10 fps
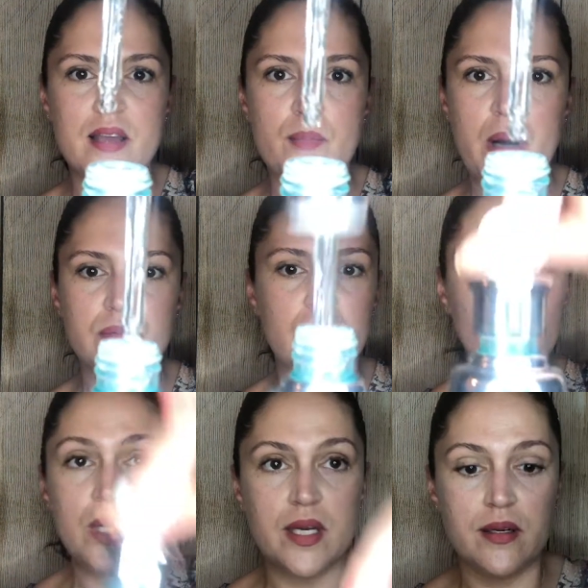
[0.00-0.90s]
the amount that
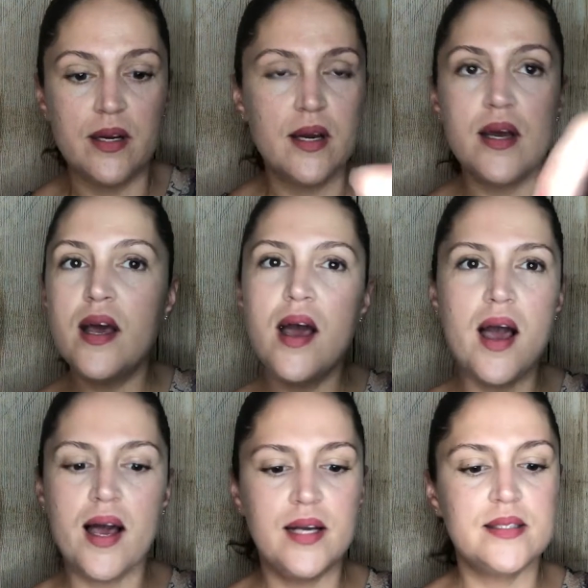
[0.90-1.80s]
you need.
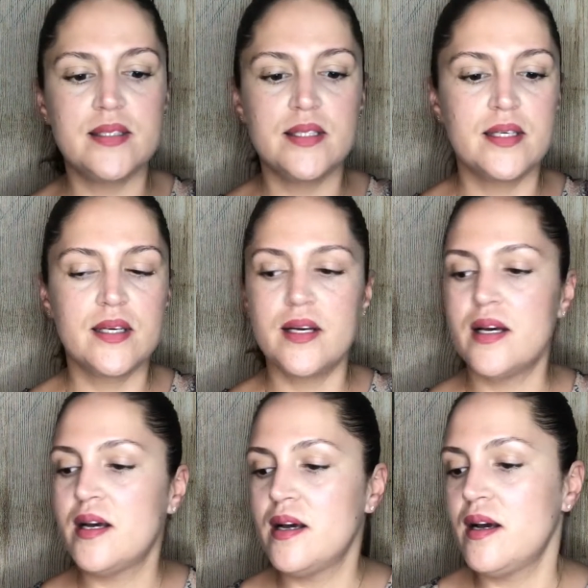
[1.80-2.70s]
And
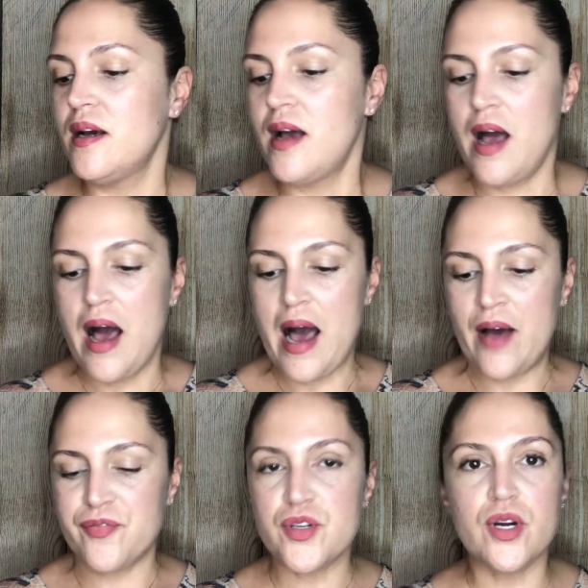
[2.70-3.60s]

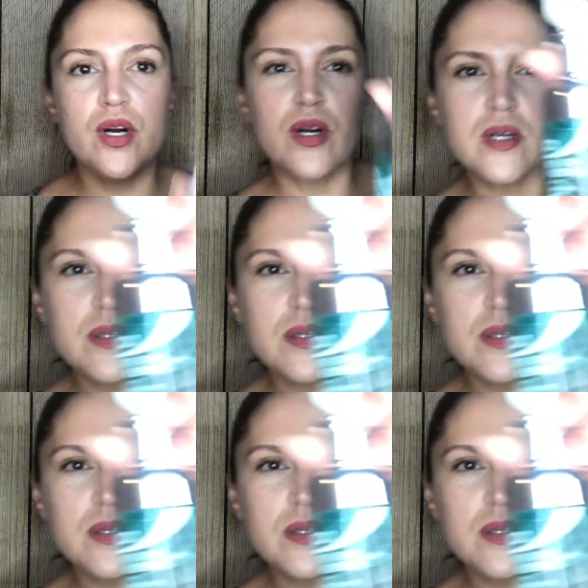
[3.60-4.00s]
after,